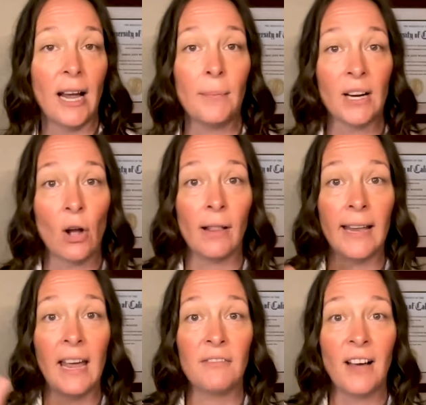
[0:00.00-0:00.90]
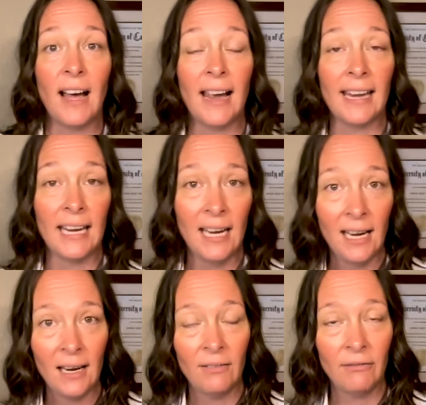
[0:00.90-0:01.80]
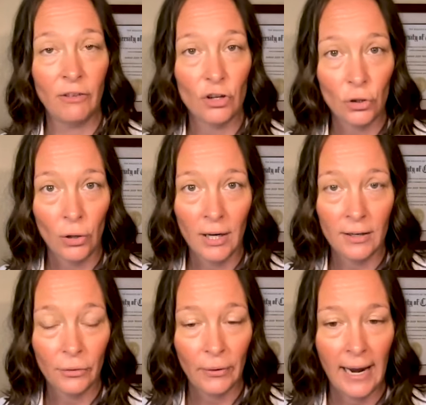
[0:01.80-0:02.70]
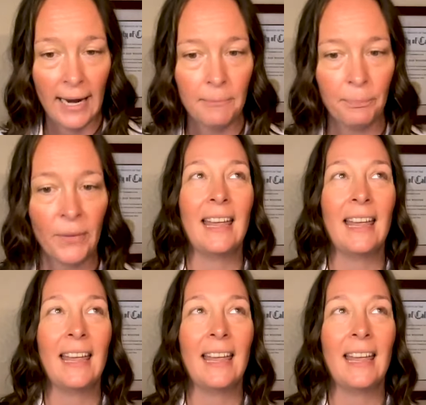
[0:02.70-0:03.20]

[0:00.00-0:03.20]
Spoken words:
I'm going to call it FIE for short, okay?